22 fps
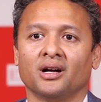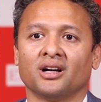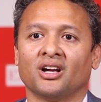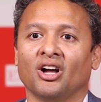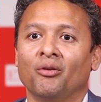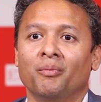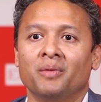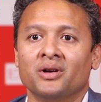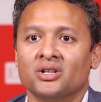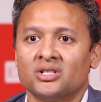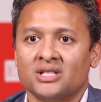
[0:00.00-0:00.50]

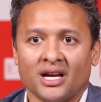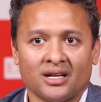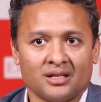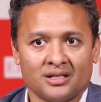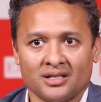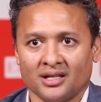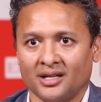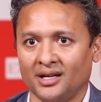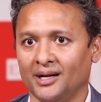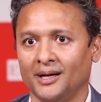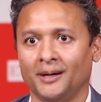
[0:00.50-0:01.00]
government
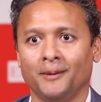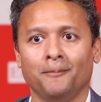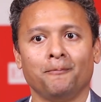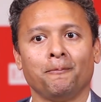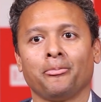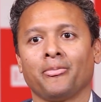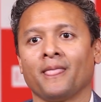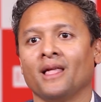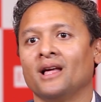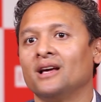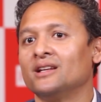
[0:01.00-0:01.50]
sector,
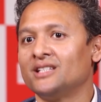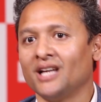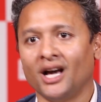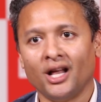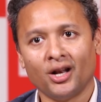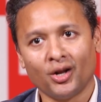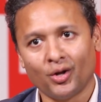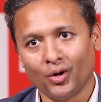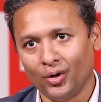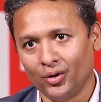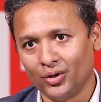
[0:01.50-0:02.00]

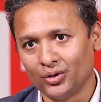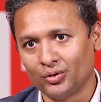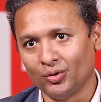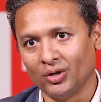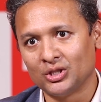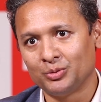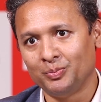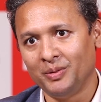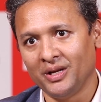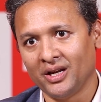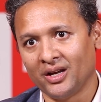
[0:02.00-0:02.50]
telcos who
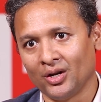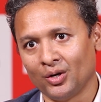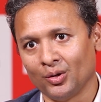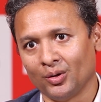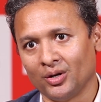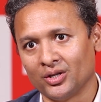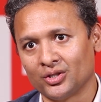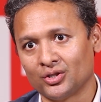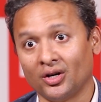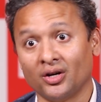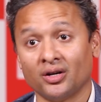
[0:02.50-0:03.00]
are speaking
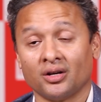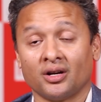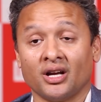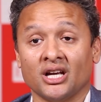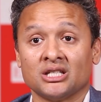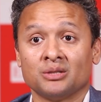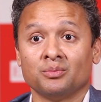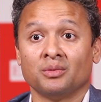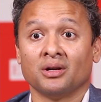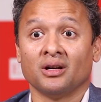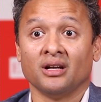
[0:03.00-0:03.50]
to us. So our
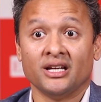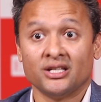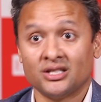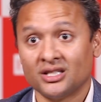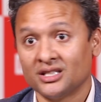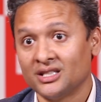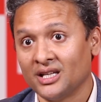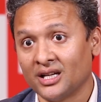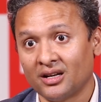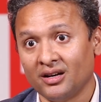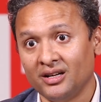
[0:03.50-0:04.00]
customer list
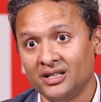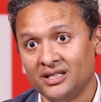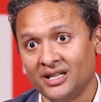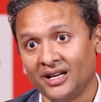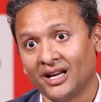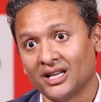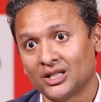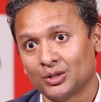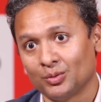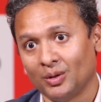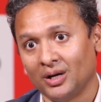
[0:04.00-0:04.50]
is
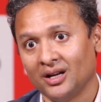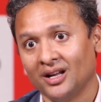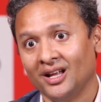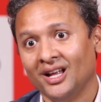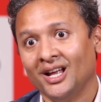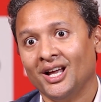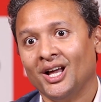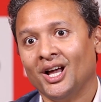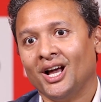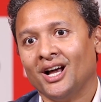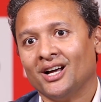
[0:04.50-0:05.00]
increasing as well.
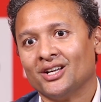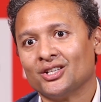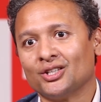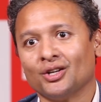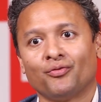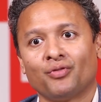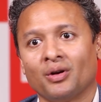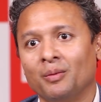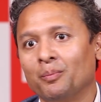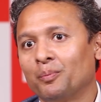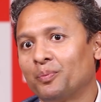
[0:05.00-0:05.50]

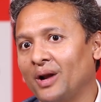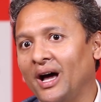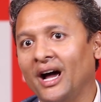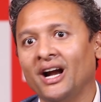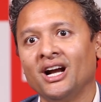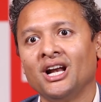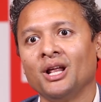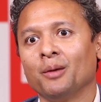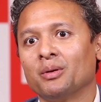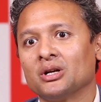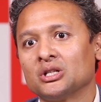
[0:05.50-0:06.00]
So from
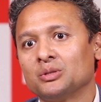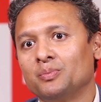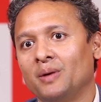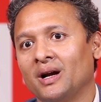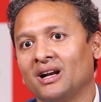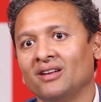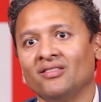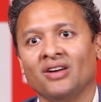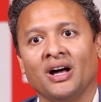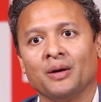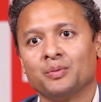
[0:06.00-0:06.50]
priority
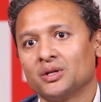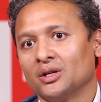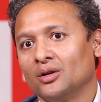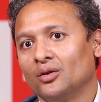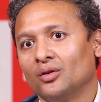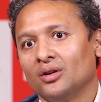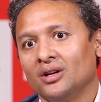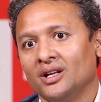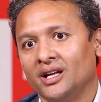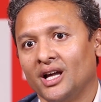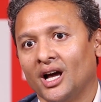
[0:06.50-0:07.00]
perspective,
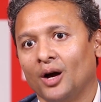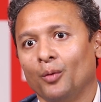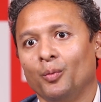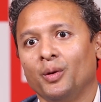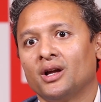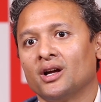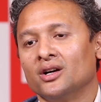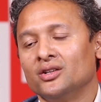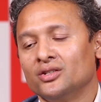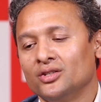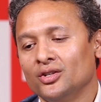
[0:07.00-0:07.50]
absolutely, yeah,
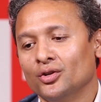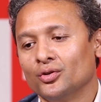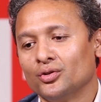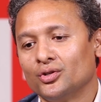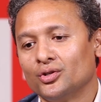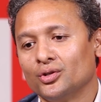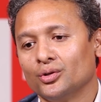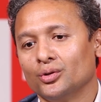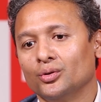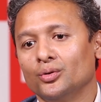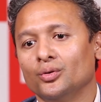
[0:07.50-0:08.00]
we continue
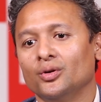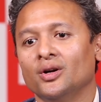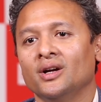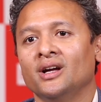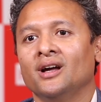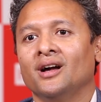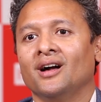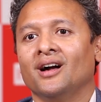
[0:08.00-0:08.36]
to,